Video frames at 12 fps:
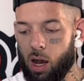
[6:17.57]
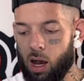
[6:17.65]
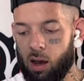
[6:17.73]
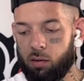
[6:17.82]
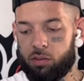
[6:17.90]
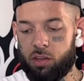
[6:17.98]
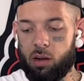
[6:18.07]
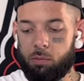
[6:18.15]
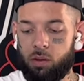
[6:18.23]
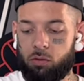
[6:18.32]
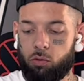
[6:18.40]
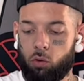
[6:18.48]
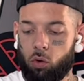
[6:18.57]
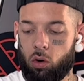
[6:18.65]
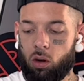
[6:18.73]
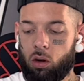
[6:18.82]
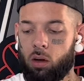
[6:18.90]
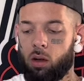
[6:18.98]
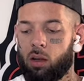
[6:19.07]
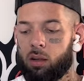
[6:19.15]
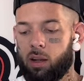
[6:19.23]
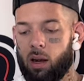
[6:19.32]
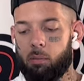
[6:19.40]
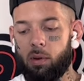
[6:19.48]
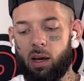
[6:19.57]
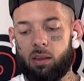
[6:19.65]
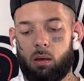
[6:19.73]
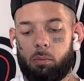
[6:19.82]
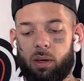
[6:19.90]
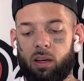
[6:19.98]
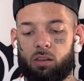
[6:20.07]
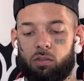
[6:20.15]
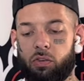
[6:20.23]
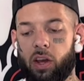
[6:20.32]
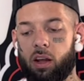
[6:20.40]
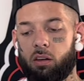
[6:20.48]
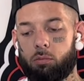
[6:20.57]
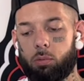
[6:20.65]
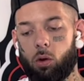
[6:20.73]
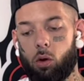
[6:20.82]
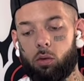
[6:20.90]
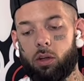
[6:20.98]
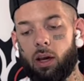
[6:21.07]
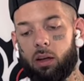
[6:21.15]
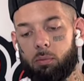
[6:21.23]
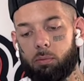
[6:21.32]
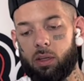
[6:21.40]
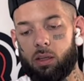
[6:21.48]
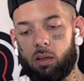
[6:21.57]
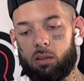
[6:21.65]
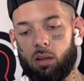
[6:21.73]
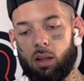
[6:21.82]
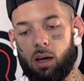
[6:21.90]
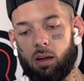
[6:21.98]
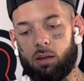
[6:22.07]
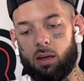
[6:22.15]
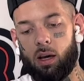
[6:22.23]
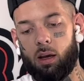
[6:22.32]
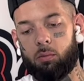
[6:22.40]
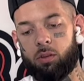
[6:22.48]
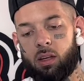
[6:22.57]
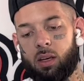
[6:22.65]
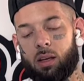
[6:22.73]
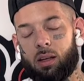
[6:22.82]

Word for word: I've said before that I'm not the biggest fan of ProTech because a lot of times